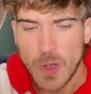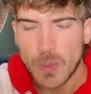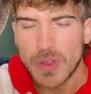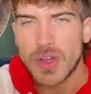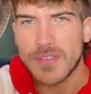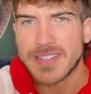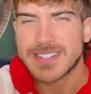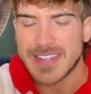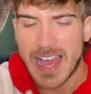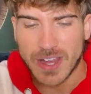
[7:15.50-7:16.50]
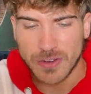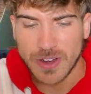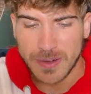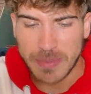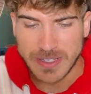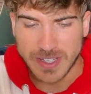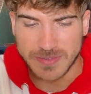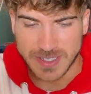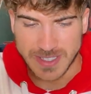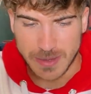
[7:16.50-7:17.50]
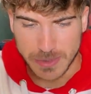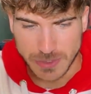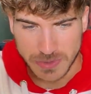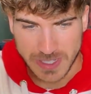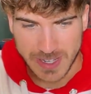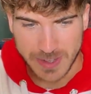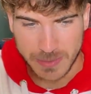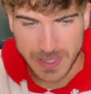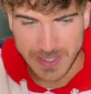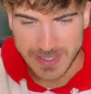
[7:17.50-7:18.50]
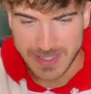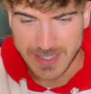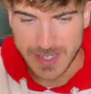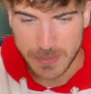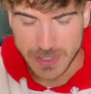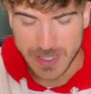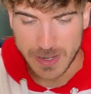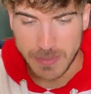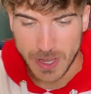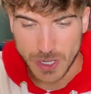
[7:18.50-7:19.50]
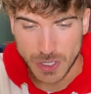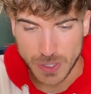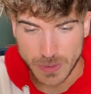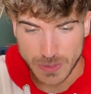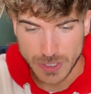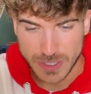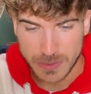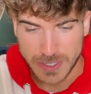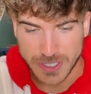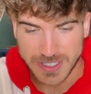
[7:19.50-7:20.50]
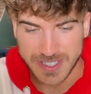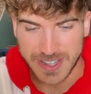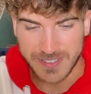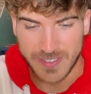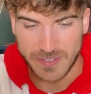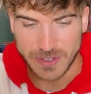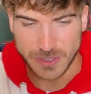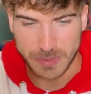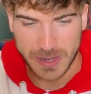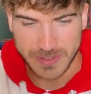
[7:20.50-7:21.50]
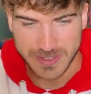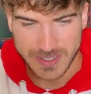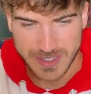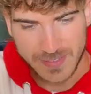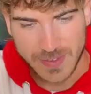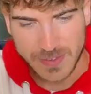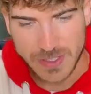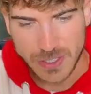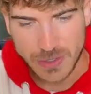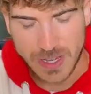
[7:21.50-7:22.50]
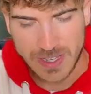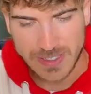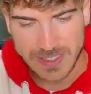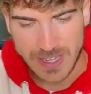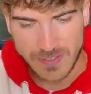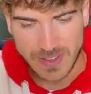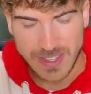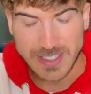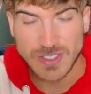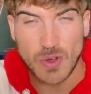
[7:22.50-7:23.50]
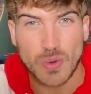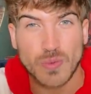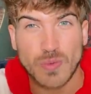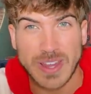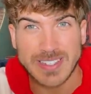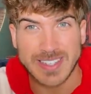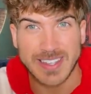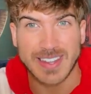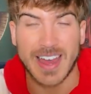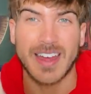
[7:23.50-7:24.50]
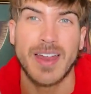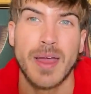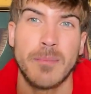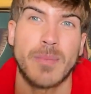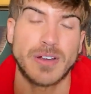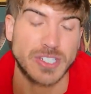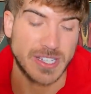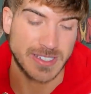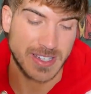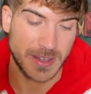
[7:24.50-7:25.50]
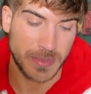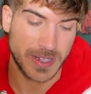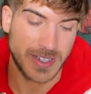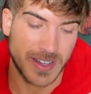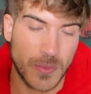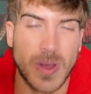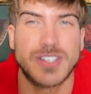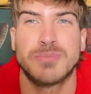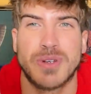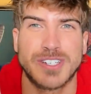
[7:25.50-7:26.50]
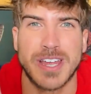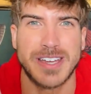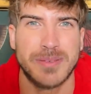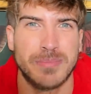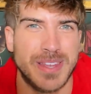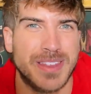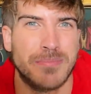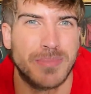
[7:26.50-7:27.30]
We'll know if this is accurate based off December's reading because December's gonna be a huge, what should say like 500 pounds. 52 to 87, that's crazy that March has the ability. Watch March end up being the